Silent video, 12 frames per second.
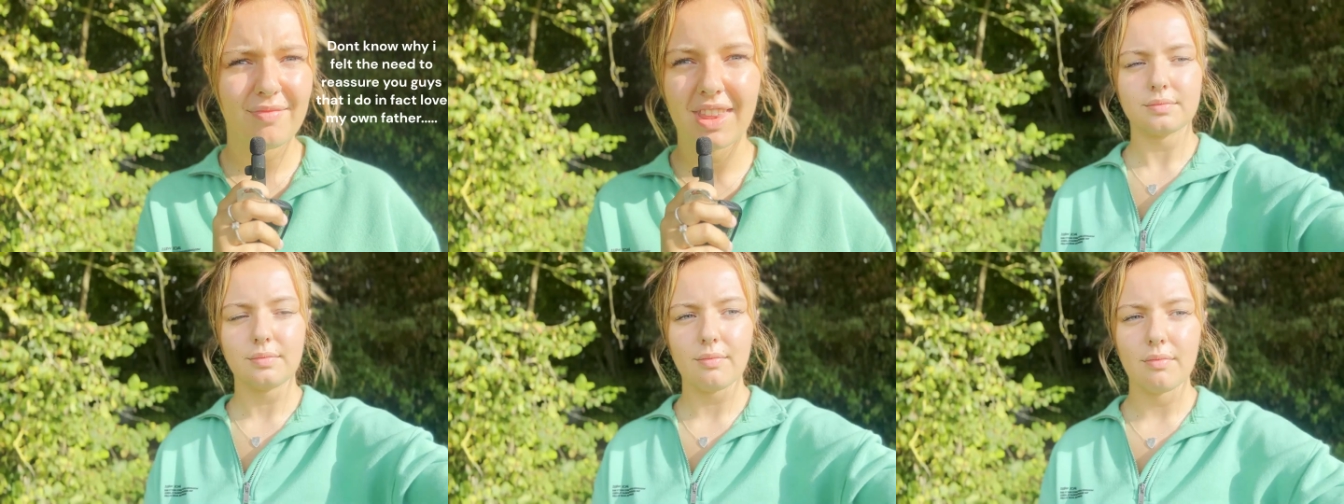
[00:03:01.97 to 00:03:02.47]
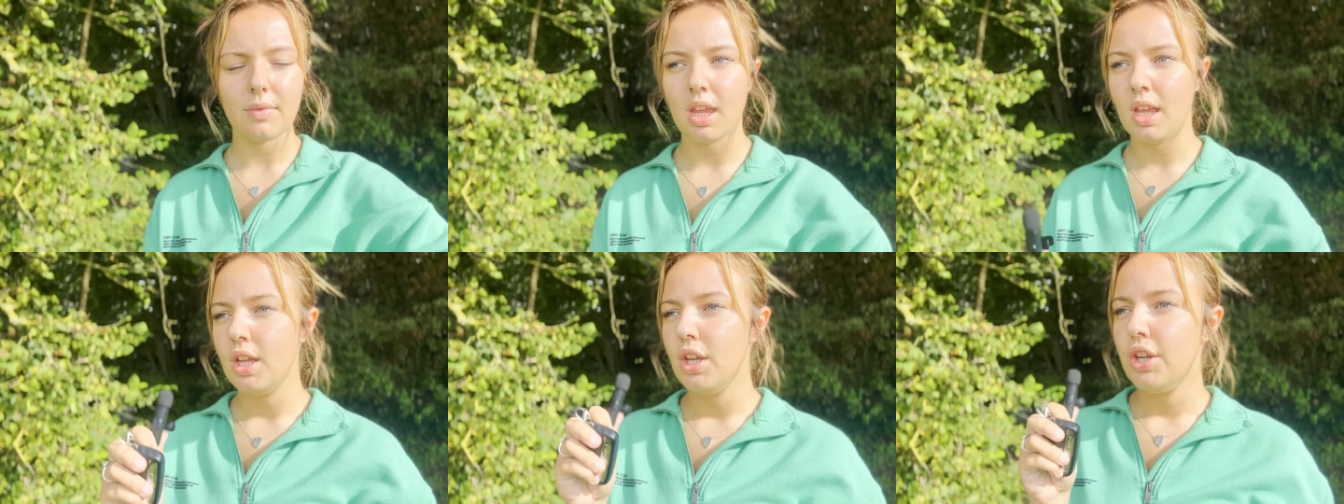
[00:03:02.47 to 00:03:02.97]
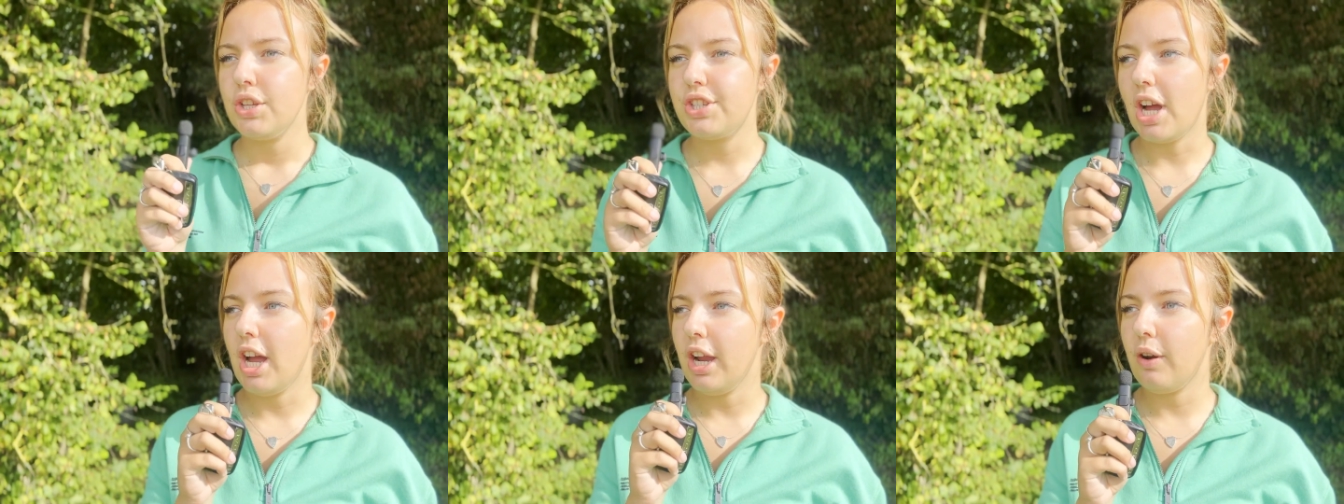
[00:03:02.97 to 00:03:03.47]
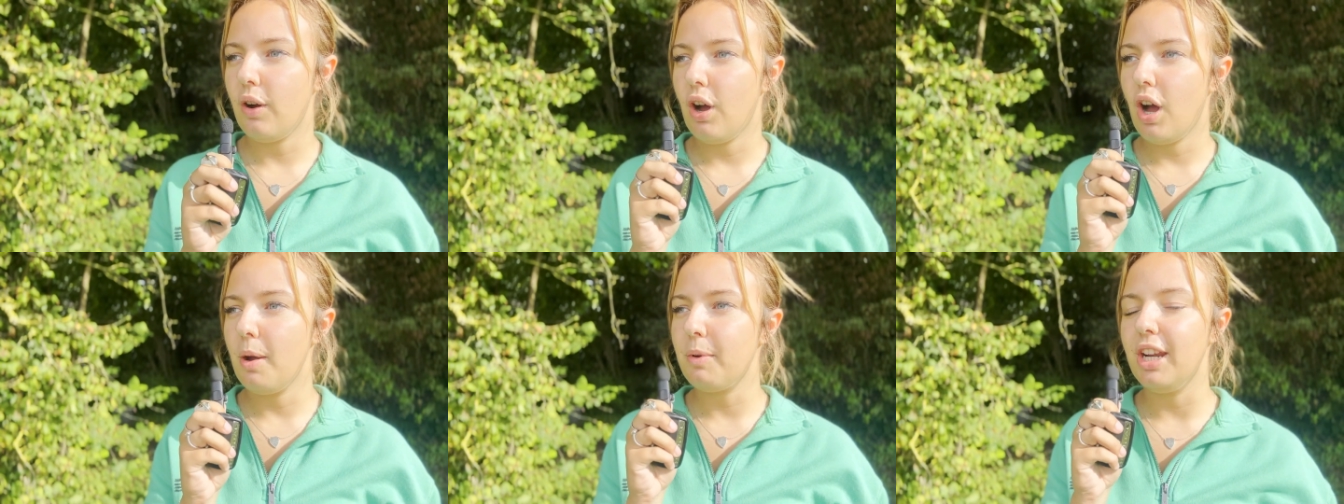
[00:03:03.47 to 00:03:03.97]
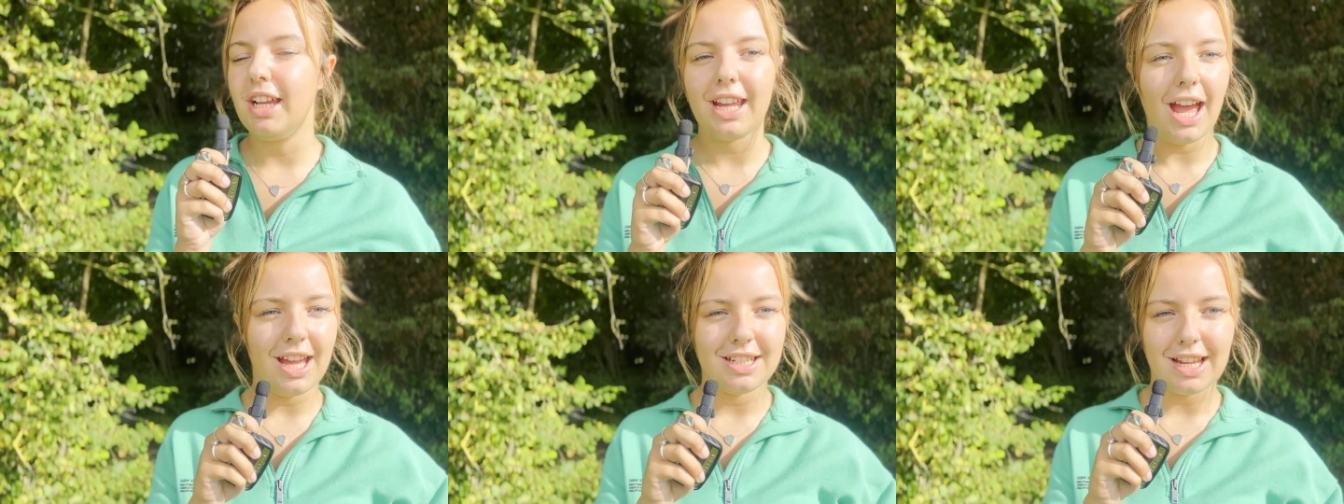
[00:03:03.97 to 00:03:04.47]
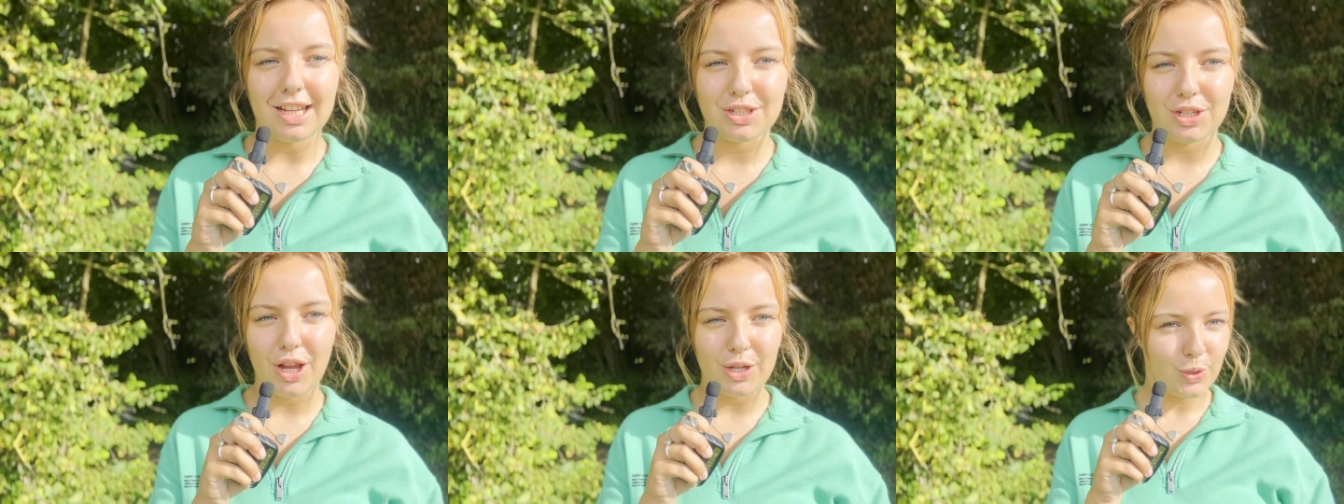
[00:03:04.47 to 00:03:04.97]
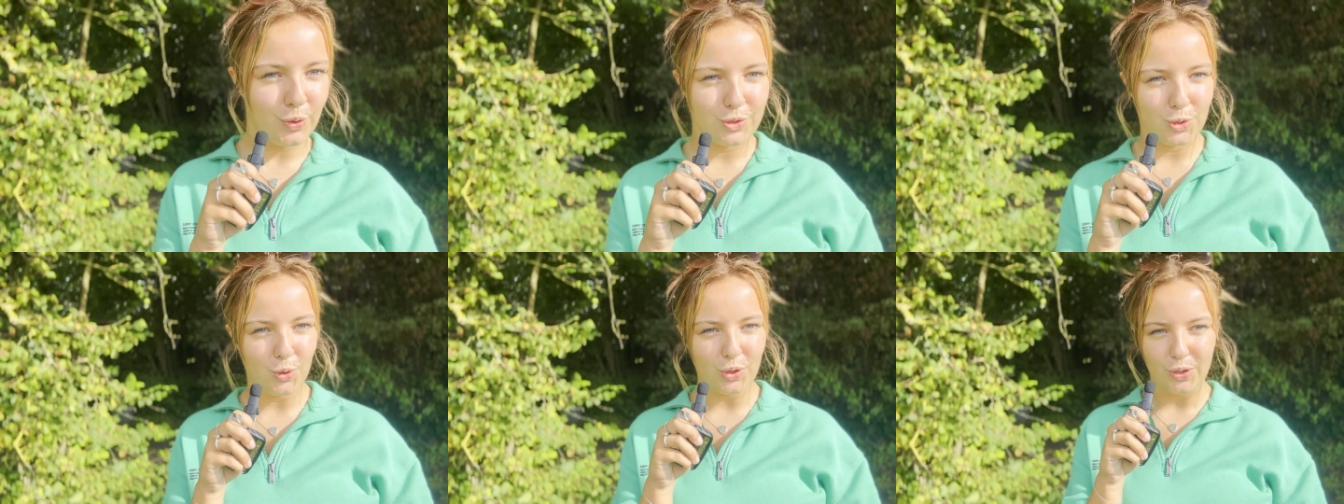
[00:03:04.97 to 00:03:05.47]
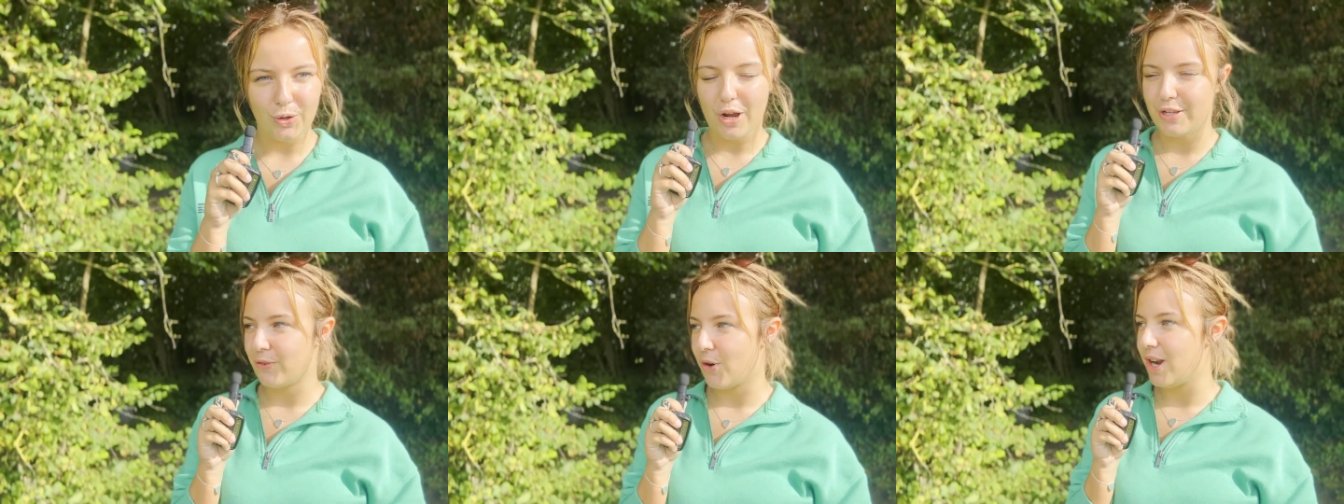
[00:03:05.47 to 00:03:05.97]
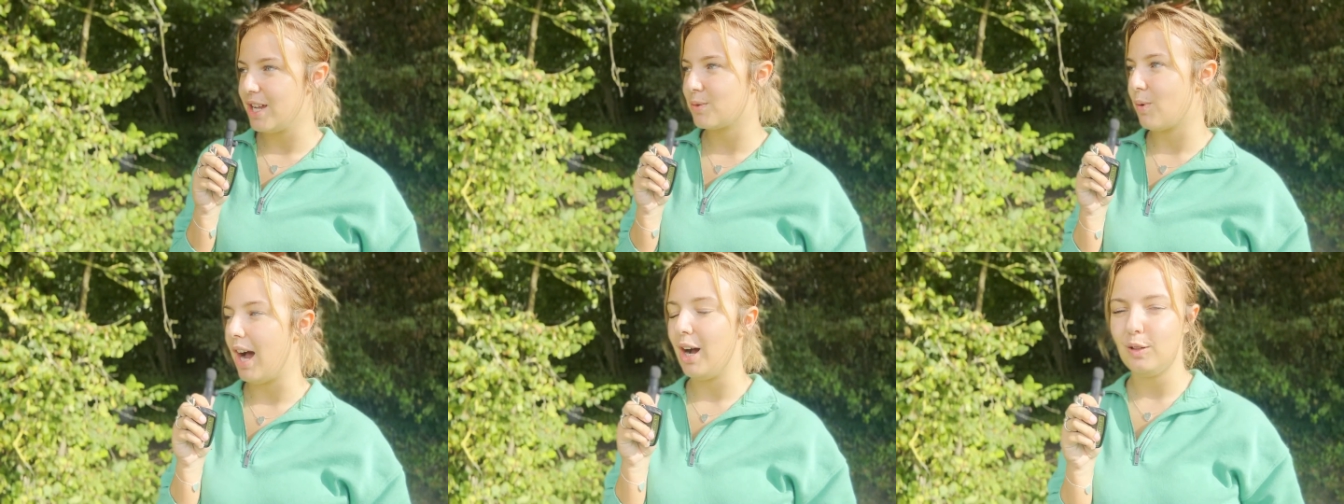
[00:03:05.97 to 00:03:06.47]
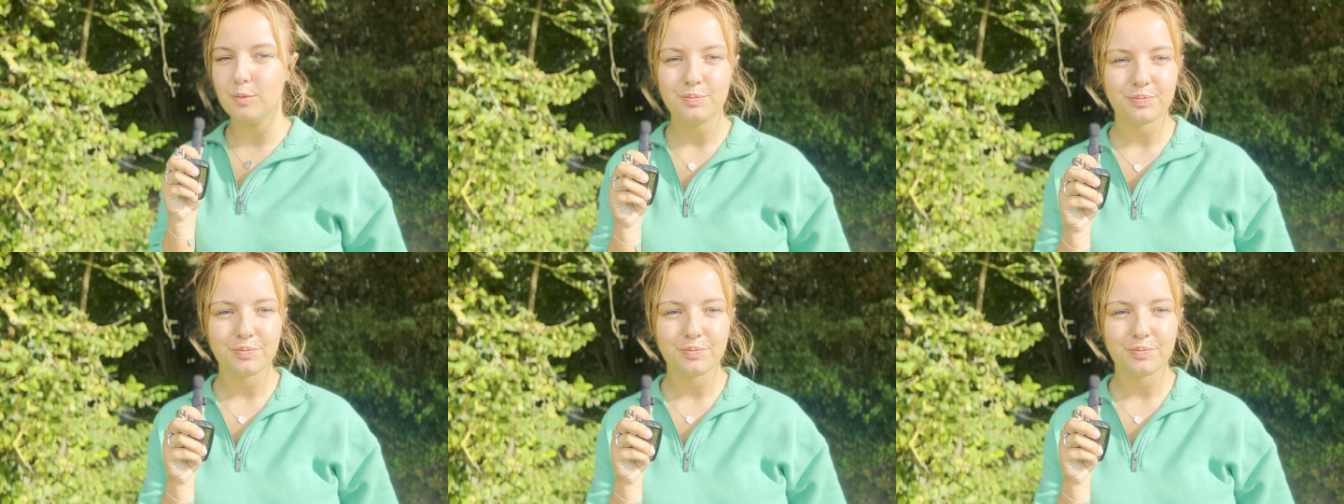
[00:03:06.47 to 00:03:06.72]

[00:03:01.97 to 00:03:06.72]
I love him. So I'm going to get dad to like sort of talk you guys through it as well.